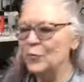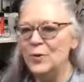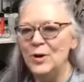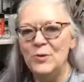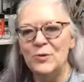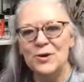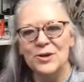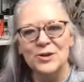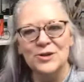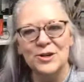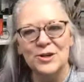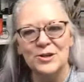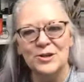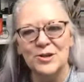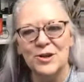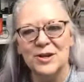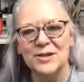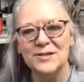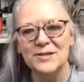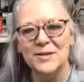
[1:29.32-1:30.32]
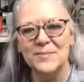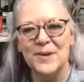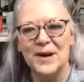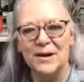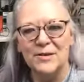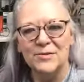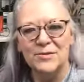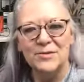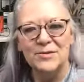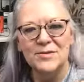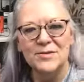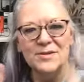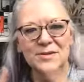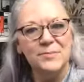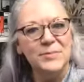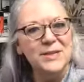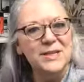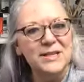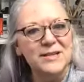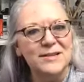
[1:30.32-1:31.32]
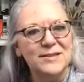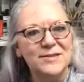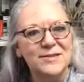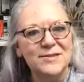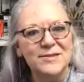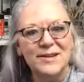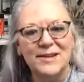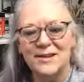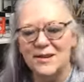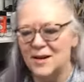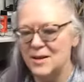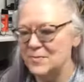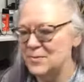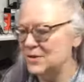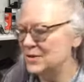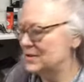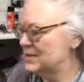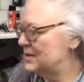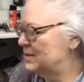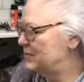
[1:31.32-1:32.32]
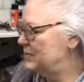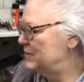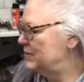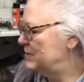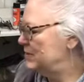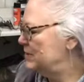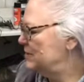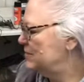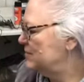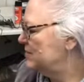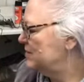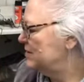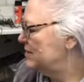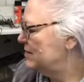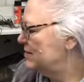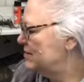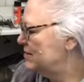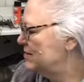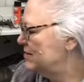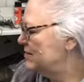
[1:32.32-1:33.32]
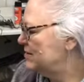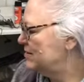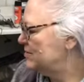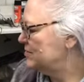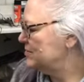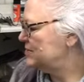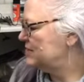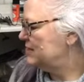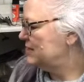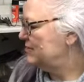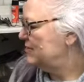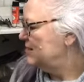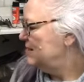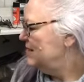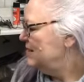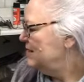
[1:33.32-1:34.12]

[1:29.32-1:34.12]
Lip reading: we want to talk to you guys about some patinas and options that we've been using on our stuff.